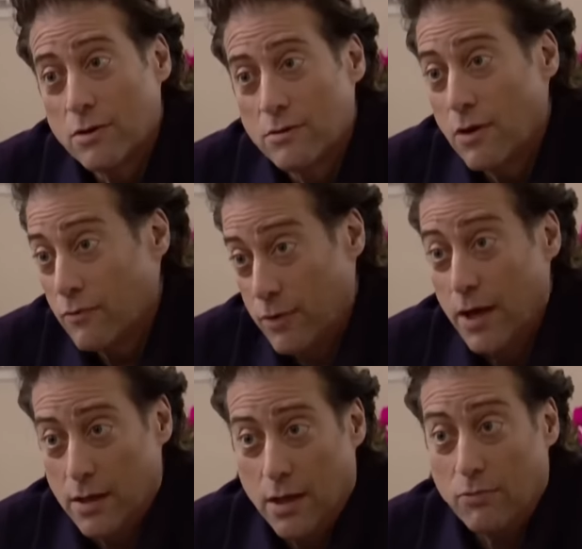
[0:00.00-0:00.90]
No,
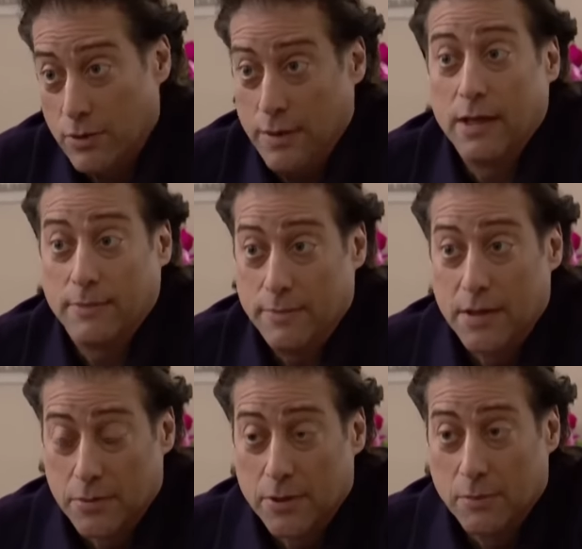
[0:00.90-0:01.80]
yeah. I'll be
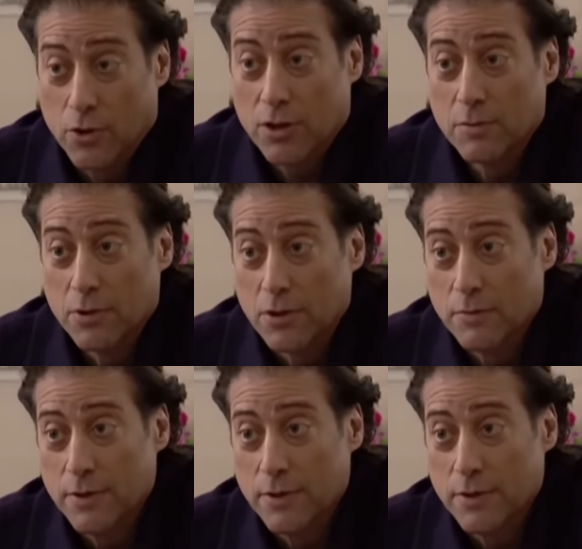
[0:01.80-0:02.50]
able to milk him a little bit.